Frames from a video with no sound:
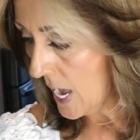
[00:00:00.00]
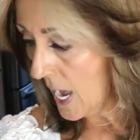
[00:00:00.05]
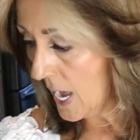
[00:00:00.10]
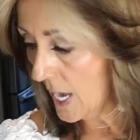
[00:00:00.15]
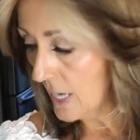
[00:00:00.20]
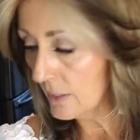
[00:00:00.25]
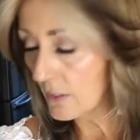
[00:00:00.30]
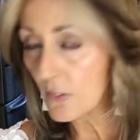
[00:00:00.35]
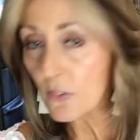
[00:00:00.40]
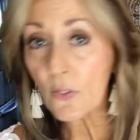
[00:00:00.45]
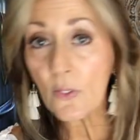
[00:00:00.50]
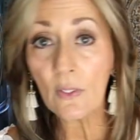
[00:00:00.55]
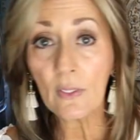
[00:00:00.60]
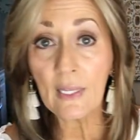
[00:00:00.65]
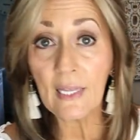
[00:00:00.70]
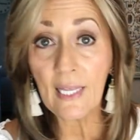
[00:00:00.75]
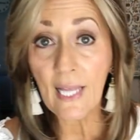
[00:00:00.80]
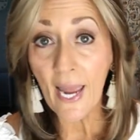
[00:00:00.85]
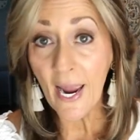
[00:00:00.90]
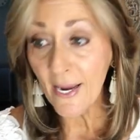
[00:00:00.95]
And the
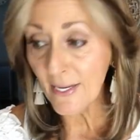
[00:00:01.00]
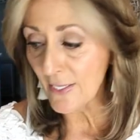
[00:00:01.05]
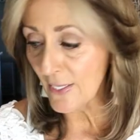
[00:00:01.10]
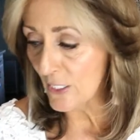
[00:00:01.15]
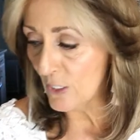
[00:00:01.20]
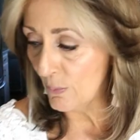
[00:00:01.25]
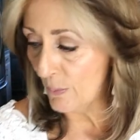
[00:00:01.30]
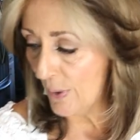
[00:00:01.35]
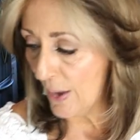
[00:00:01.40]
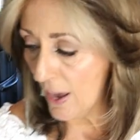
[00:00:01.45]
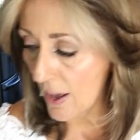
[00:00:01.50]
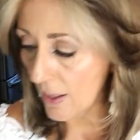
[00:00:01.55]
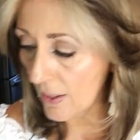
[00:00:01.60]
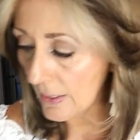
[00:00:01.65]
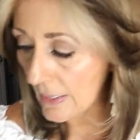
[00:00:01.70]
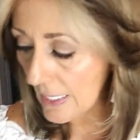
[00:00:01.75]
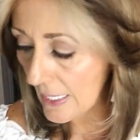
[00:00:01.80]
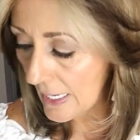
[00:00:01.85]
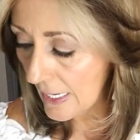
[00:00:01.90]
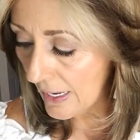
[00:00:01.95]
last
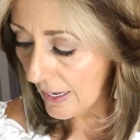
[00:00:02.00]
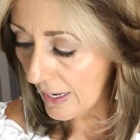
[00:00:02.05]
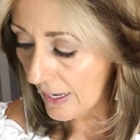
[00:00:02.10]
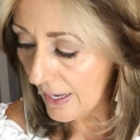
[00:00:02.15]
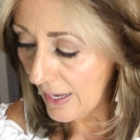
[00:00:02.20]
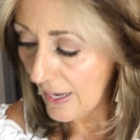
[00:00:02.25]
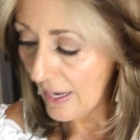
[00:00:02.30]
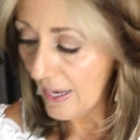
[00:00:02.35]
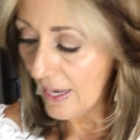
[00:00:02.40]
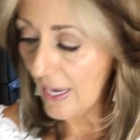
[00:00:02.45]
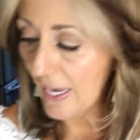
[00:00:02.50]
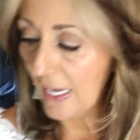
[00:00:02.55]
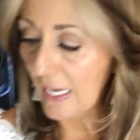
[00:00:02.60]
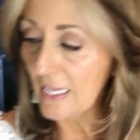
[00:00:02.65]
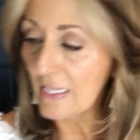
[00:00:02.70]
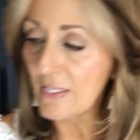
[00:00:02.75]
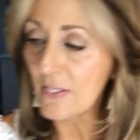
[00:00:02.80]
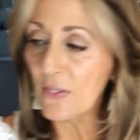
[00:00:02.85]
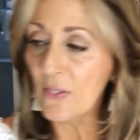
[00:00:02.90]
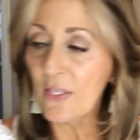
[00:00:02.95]
bell
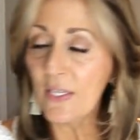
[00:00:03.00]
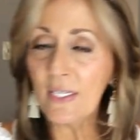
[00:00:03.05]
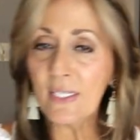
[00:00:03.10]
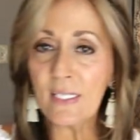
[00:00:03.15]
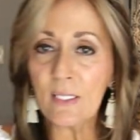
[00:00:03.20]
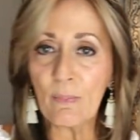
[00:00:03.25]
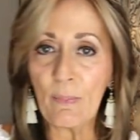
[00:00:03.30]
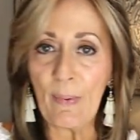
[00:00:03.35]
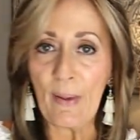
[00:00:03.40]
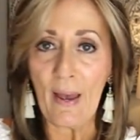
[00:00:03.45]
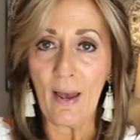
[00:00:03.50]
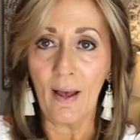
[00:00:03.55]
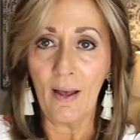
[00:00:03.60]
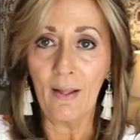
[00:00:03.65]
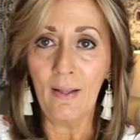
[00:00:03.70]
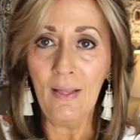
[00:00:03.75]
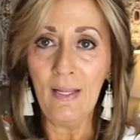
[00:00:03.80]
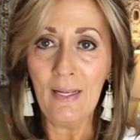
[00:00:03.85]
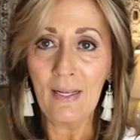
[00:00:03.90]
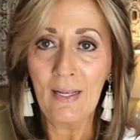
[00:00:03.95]
is this
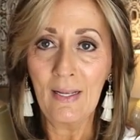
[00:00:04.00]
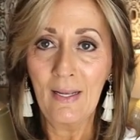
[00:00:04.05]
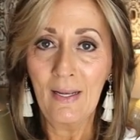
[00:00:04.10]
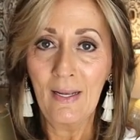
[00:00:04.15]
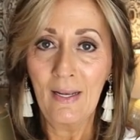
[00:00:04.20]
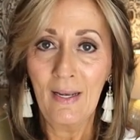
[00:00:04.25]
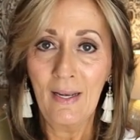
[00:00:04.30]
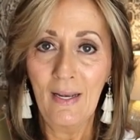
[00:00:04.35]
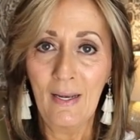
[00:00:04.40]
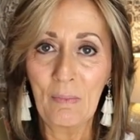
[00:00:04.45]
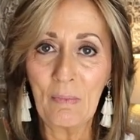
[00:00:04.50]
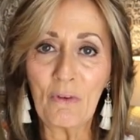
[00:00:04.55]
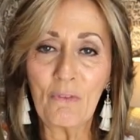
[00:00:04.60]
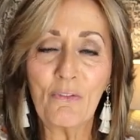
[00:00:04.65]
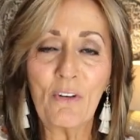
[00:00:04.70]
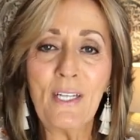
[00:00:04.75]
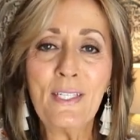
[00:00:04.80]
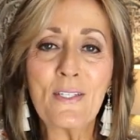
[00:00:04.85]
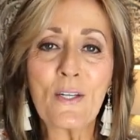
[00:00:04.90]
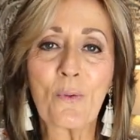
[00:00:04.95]
bell. I'm
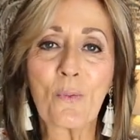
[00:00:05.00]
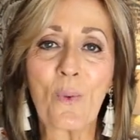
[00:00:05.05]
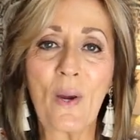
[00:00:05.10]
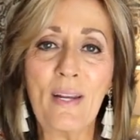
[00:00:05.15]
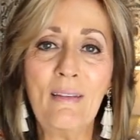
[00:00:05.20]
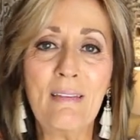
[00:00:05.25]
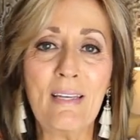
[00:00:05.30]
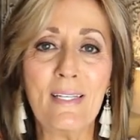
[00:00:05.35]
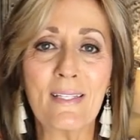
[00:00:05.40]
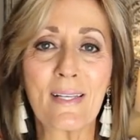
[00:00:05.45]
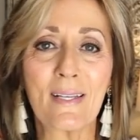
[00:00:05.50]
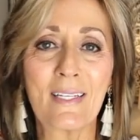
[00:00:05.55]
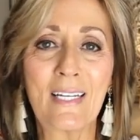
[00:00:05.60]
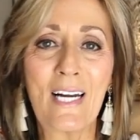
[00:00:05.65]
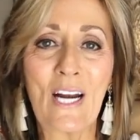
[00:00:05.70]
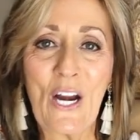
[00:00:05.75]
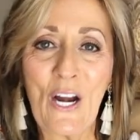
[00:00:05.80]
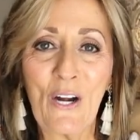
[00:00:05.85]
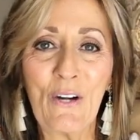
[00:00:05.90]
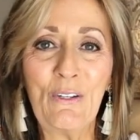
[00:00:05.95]
afraid to ring these. I'm going
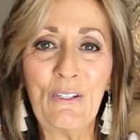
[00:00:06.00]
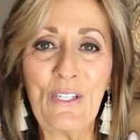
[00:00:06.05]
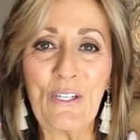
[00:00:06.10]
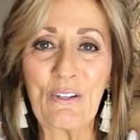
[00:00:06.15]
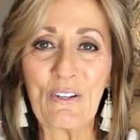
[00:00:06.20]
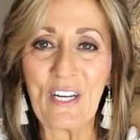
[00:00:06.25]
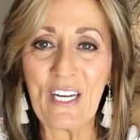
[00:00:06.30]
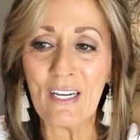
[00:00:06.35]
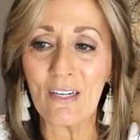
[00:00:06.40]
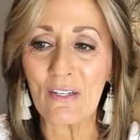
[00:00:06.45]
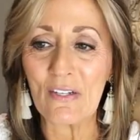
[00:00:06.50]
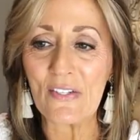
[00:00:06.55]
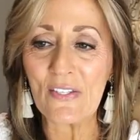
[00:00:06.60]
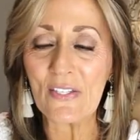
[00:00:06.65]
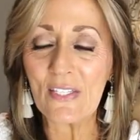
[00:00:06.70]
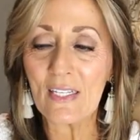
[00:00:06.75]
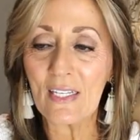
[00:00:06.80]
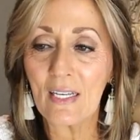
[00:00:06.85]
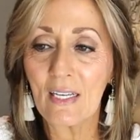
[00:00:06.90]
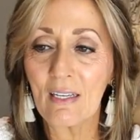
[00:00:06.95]
to hurt your
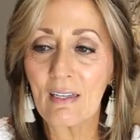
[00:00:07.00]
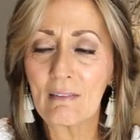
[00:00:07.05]
ears.